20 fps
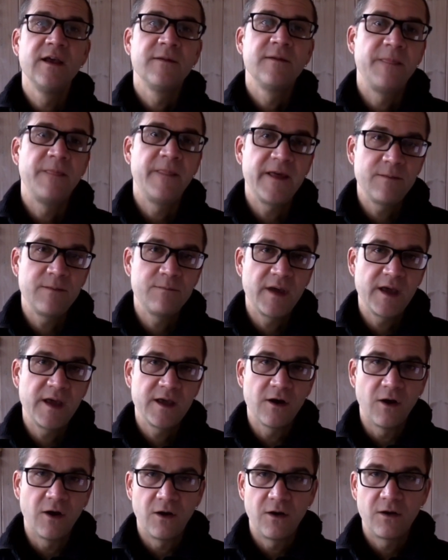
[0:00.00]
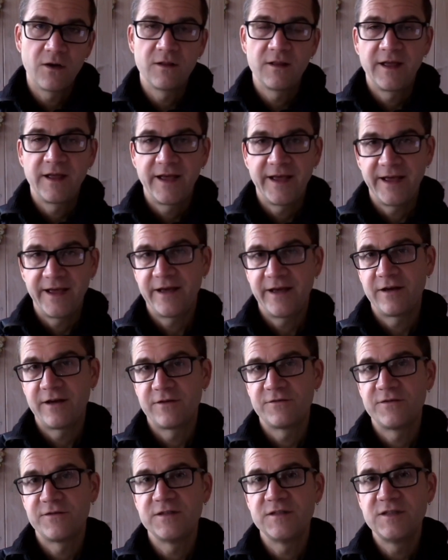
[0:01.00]
they may all
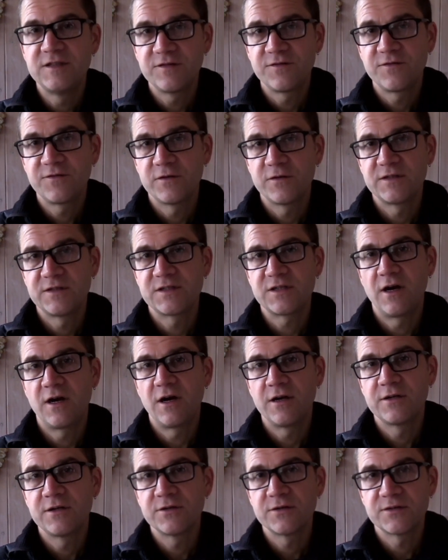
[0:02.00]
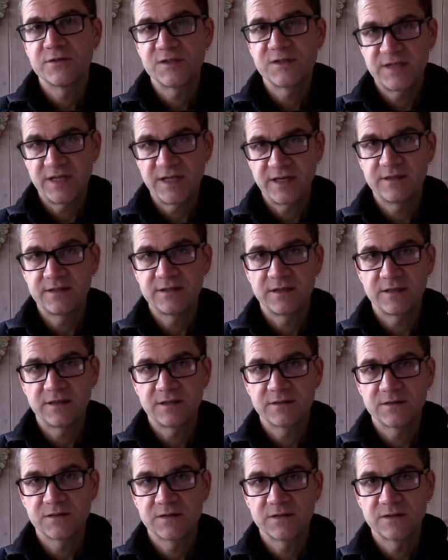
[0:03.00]
have different
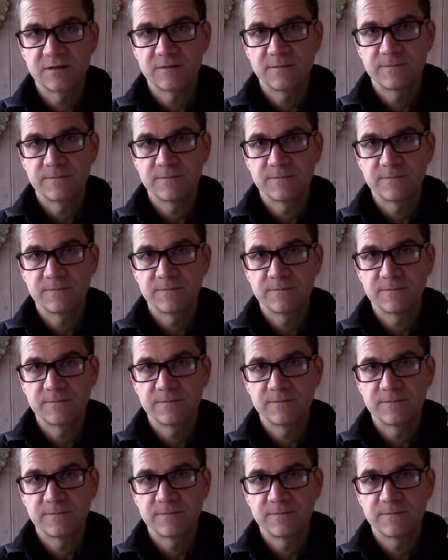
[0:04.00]
understandings